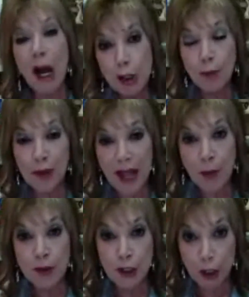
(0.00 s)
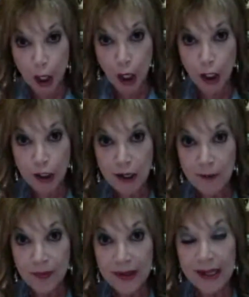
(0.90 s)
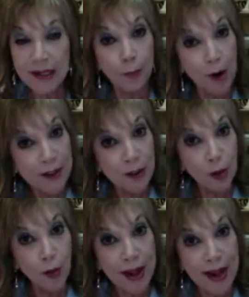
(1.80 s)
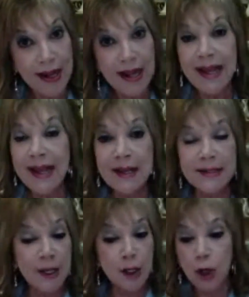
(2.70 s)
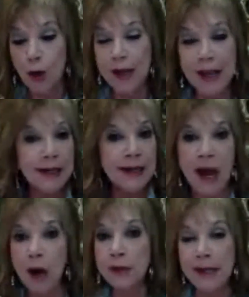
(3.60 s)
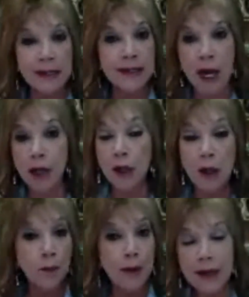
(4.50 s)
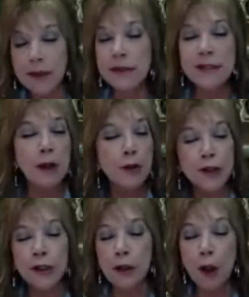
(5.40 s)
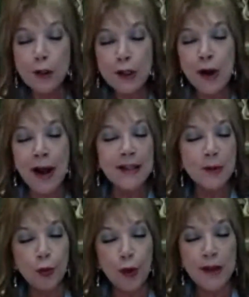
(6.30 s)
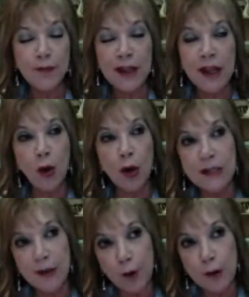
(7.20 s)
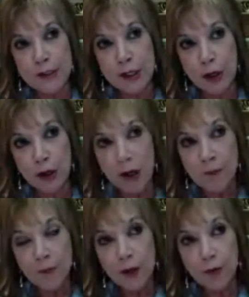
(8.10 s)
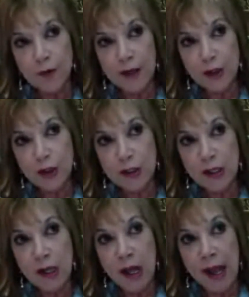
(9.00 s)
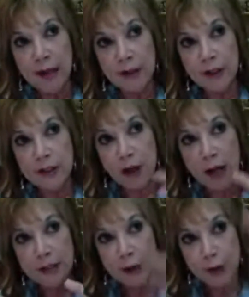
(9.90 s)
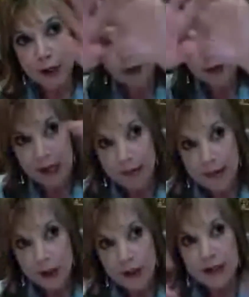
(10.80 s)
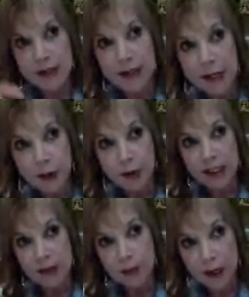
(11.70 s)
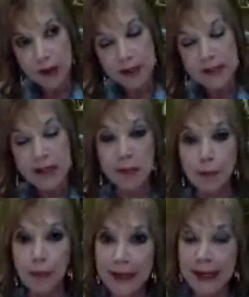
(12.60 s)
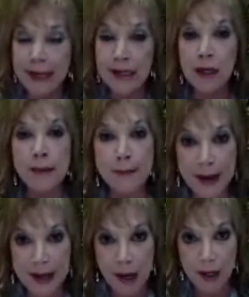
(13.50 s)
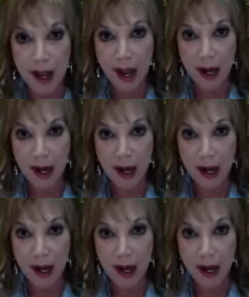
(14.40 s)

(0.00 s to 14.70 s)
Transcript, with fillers: how you apply what you learn in a practical way is that you go in and out in and out by just closing your eyes briefly or defocusing your, your vision and just concentrating on the images and the inner experience and then blinking and coming back out again.